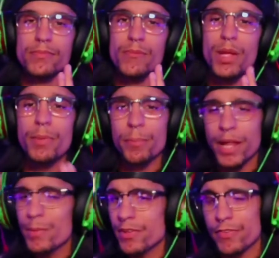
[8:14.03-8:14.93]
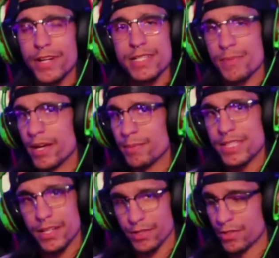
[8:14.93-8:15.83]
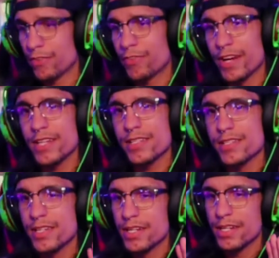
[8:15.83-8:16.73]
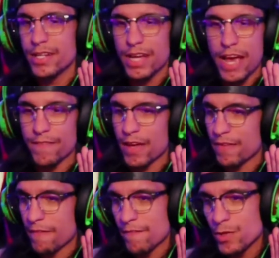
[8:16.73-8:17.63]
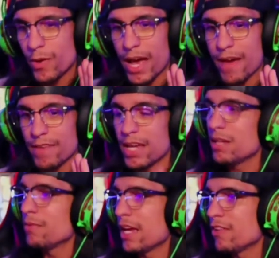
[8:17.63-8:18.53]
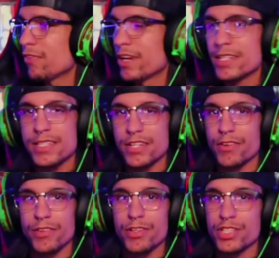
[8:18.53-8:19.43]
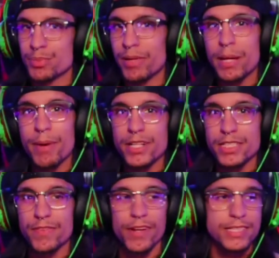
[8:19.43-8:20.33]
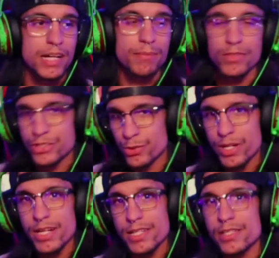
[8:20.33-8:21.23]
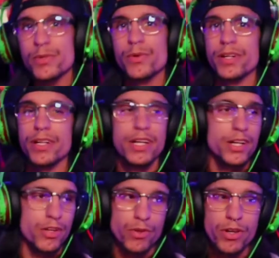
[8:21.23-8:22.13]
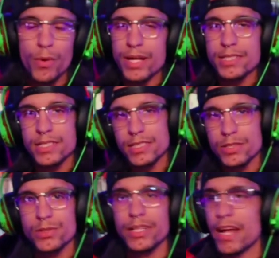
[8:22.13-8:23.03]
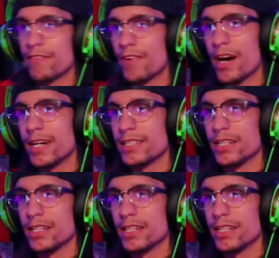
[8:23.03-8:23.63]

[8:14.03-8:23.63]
but play with your friends, man. I'm telling you, your friends, if you don't have any friends and you're just playing by yourself all the time, join a Discord. You can go into Discord and find